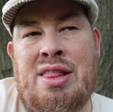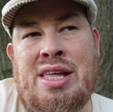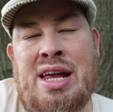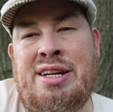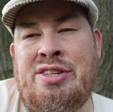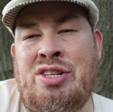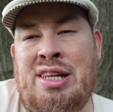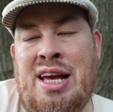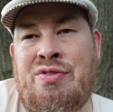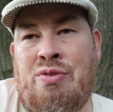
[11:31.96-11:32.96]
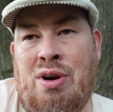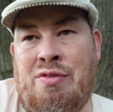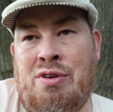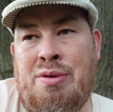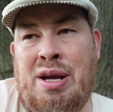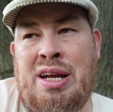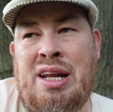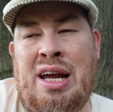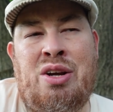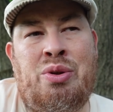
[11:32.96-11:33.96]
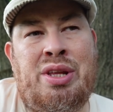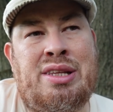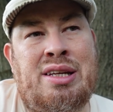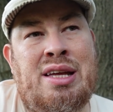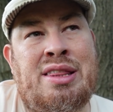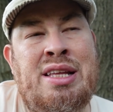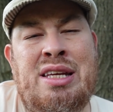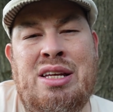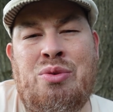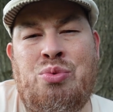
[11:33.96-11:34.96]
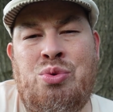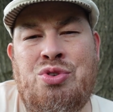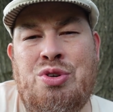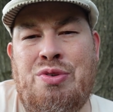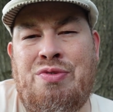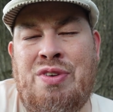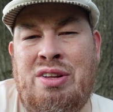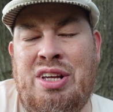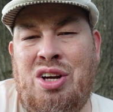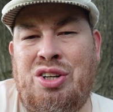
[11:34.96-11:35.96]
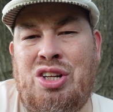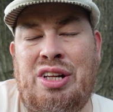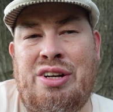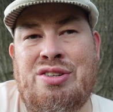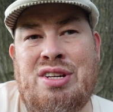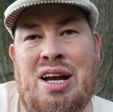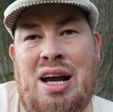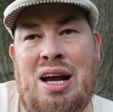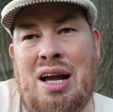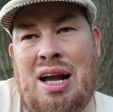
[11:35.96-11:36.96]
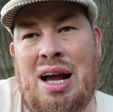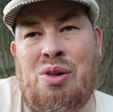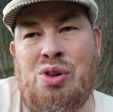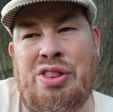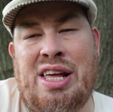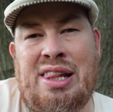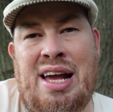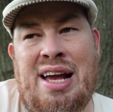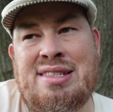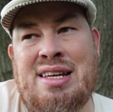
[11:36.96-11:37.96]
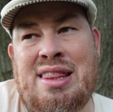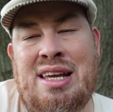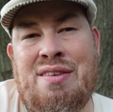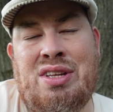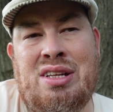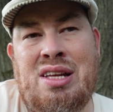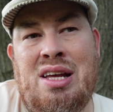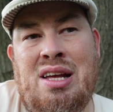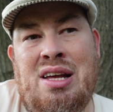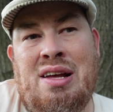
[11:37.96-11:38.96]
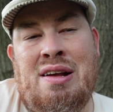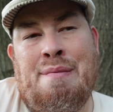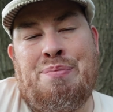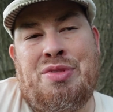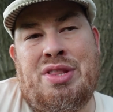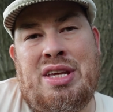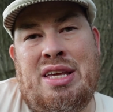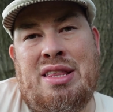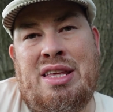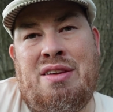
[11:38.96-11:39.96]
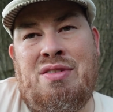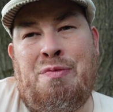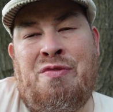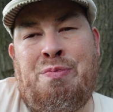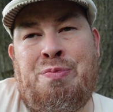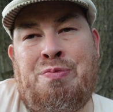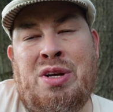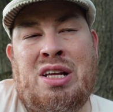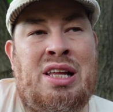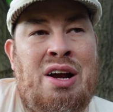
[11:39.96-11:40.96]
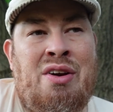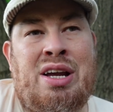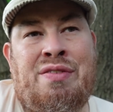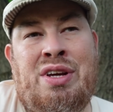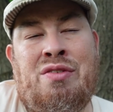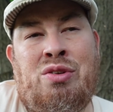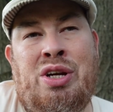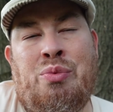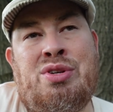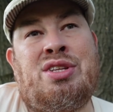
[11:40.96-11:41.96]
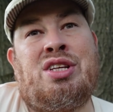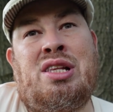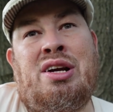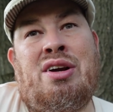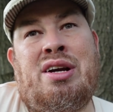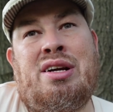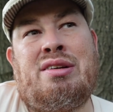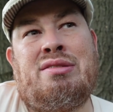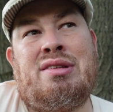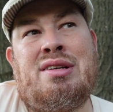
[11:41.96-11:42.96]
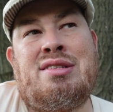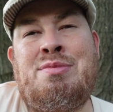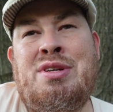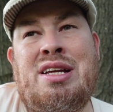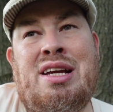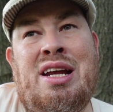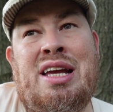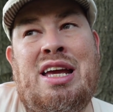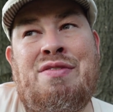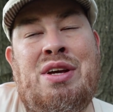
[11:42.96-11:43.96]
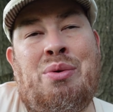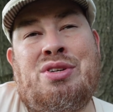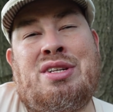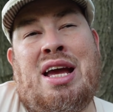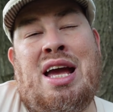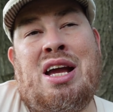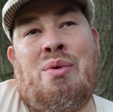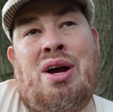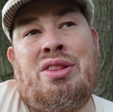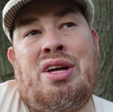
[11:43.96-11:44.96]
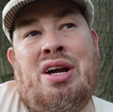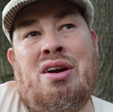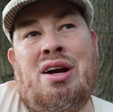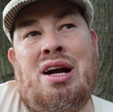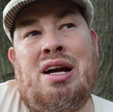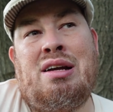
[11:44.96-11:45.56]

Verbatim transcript: that it doesn't last forever, and I know that the, I think the, the rules are fairly unclear as to how long that lasts. I think if the, the, the, the, the cleric, I think if you're looking originally at the cleric, it seems like it kind of, if they were just to hang around there,